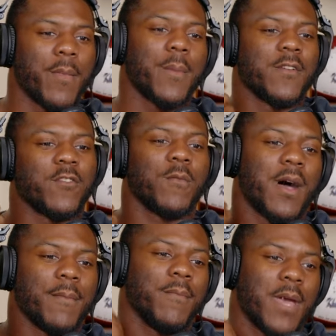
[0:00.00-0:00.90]

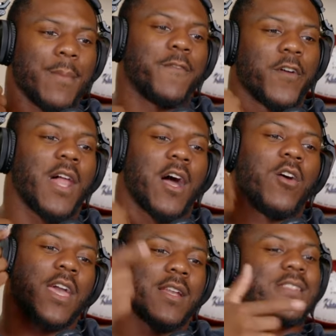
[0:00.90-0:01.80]
made me feel like,
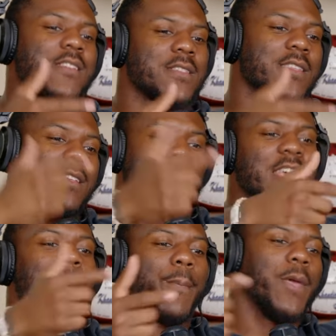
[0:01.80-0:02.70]
okay, these are the
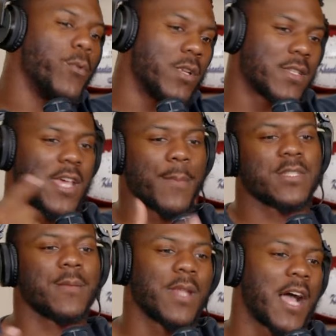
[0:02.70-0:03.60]
type of people, this is the type of
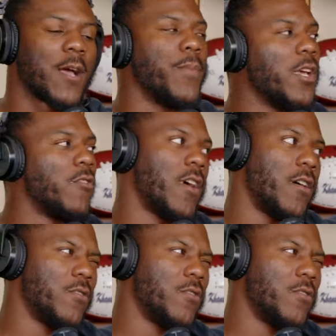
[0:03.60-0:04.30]
something I could be around.